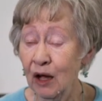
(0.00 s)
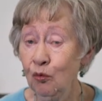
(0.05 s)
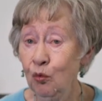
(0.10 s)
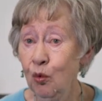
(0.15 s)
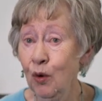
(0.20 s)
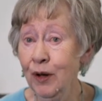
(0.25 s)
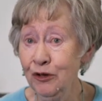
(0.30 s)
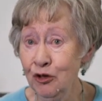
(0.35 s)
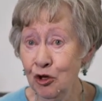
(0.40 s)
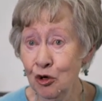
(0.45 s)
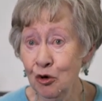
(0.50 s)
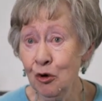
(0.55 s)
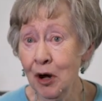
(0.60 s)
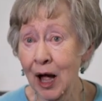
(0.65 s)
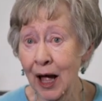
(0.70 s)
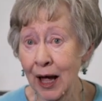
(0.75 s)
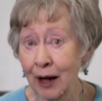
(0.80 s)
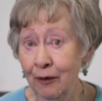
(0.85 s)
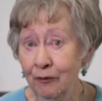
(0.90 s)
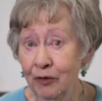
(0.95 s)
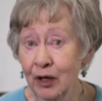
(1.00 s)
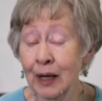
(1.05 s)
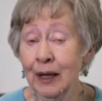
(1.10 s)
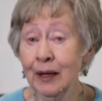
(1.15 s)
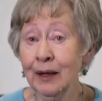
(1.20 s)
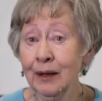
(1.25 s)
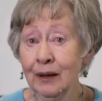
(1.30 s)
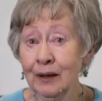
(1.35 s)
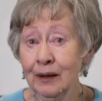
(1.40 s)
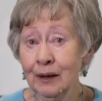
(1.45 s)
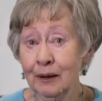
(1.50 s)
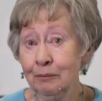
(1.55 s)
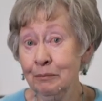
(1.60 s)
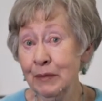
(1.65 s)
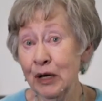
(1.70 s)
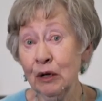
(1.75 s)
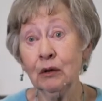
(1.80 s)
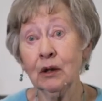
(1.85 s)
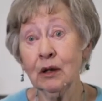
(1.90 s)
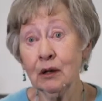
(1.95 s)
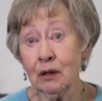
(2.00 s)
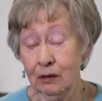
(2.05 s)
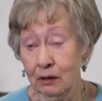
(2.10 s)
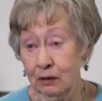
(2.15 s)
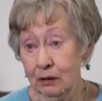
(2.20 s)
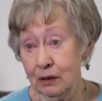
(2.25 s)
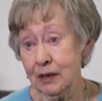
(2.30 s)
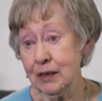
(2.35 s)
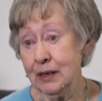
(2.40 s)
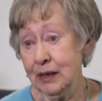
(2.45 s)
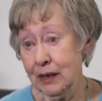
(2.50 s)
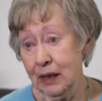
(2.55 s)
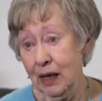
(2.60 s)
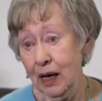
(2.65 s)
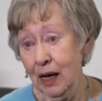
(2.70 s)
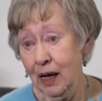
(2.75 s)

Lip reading: when you have miracles